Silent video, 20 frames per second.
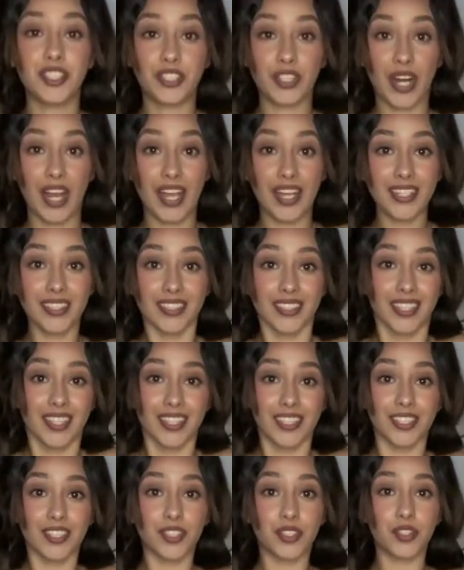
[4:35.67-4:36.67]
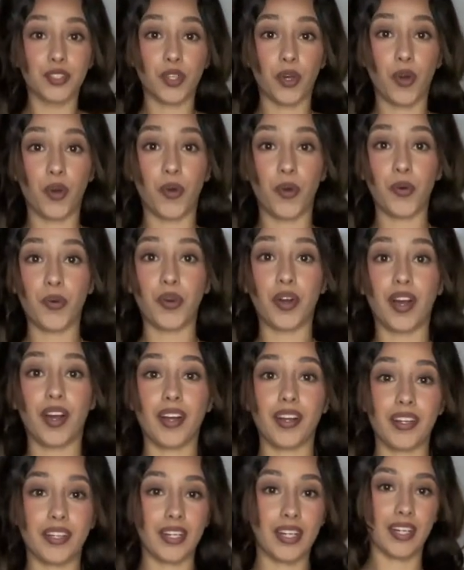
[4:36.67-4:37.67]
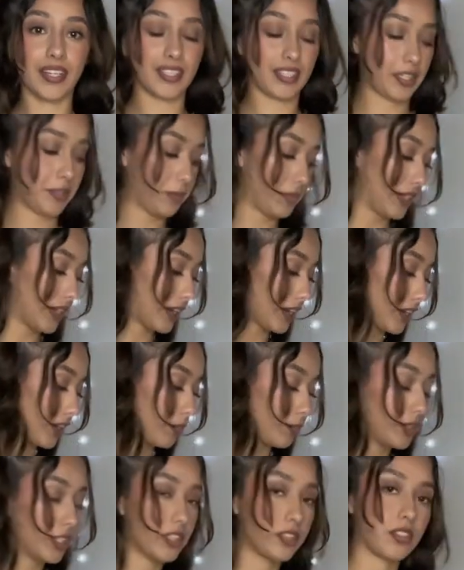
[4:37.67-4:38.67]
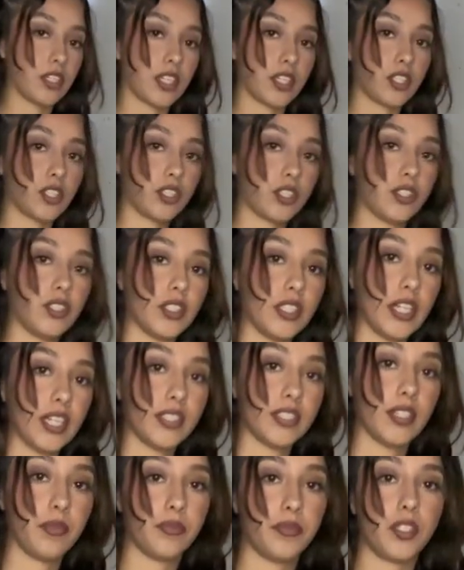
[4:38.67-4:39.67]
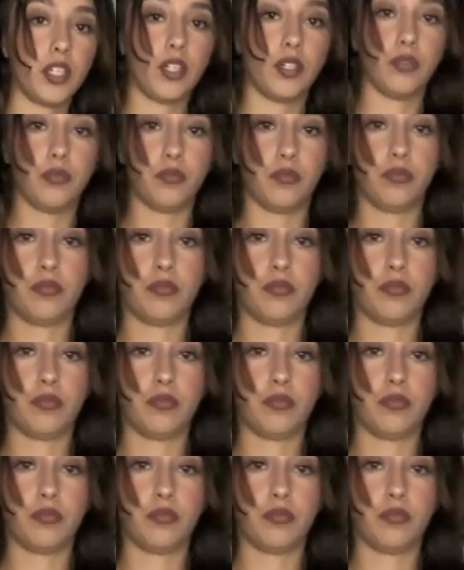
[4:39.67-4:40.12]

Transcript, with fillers: dress looks so good. Let me get up here so I can show you guys. Um, oh,